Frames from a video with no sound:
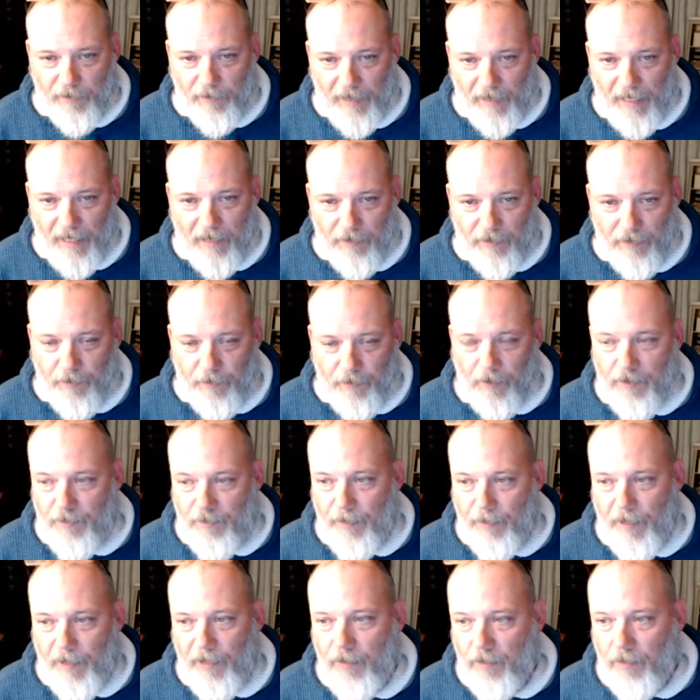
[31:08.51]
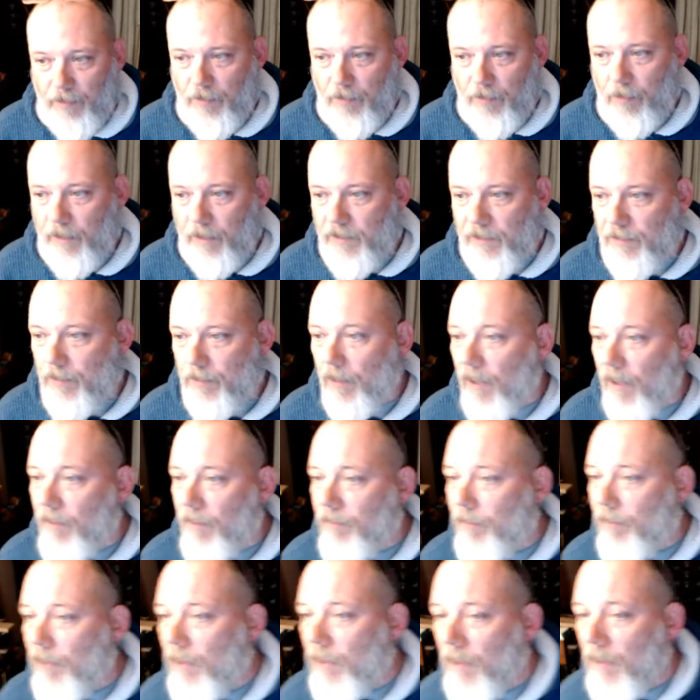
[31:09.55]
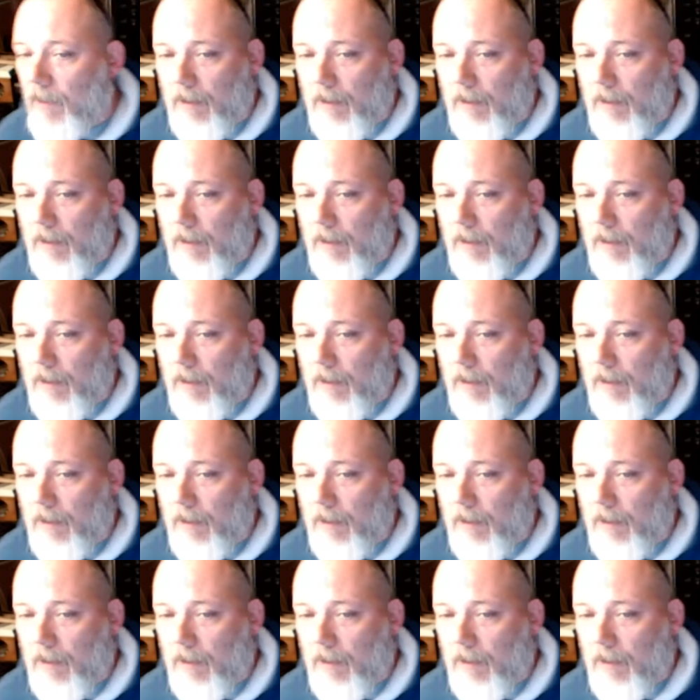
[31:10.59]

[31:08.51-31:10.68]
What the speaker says: to look at as far as regulatory stuff,